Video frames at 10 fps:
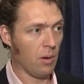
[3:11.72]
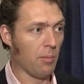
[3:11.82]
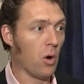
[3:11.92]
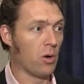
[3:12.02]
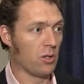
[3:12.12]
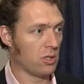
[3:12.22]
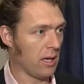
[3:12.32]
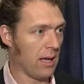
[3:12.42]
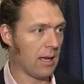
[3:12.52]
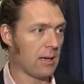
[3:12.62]

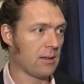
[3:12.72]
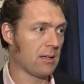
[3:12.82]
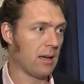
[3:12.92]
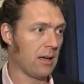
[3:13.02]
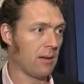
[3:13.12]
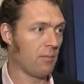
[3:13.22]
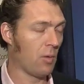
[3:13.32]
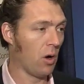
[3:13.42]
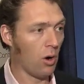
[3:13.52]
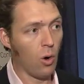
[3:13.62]
motors, and uh,
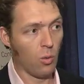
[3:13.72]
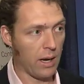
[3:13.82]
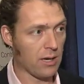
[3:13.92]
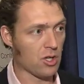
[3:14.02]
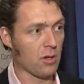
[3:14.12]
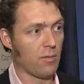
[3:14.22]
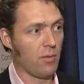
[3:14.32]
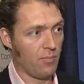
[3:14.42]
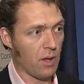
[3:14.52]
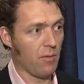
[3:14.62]
a whole range
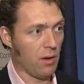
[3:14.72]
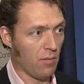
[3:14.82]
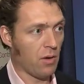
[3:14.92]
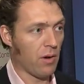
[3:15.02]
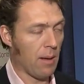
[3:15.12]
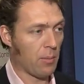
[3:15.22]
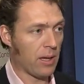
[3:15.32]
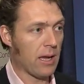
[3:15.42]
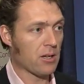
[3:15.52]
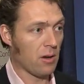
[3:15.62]
of Of, of different
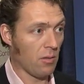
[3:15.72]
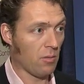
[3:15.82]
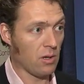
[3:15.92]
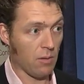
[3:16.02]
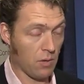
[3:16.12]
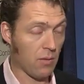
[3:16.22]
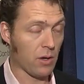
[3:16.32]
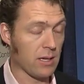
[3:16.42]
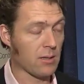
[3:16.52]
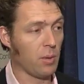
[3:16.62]
application, di
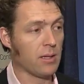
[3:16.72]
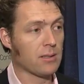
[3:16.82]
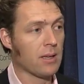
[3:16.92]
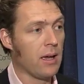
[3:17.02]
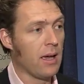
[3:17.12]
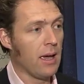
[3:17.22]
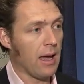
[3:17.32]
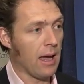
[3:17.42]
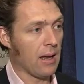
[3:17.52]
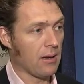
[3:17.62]
different disciplines,
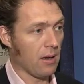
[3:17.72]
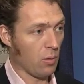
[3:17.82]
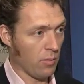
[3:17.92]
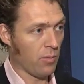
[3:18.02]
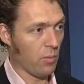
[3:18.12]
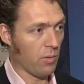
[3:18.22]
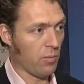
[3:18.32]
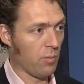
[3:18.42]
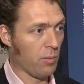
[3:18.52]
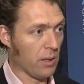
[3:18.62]
and uh, we we
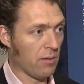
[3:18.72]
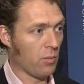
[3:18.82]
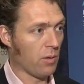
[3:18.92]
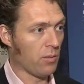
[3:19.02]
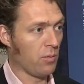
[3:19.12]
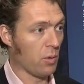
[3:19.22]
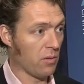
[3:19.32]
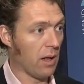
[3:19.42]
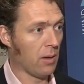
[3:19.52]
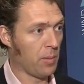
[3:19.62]
believe we've, we're
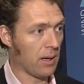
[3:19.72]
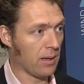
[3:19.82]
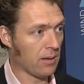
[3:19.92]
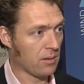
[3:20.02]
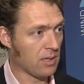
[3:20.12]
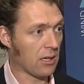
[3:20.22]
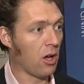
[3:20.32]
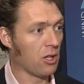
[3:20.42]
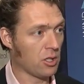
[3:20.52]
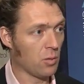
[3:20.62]
developing
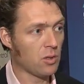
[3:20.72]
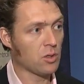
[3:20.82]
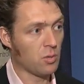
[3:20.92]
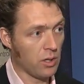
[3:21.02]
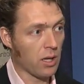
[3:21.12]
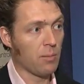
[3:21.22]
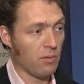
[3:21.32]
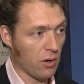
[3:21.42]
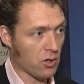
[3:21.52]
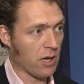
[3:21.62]
technology which is really going
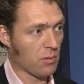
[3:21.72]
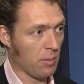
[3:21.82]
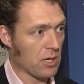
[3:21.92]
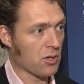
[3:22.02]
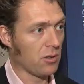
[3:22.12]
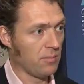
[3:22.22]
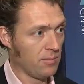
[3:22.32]
to be very transformational.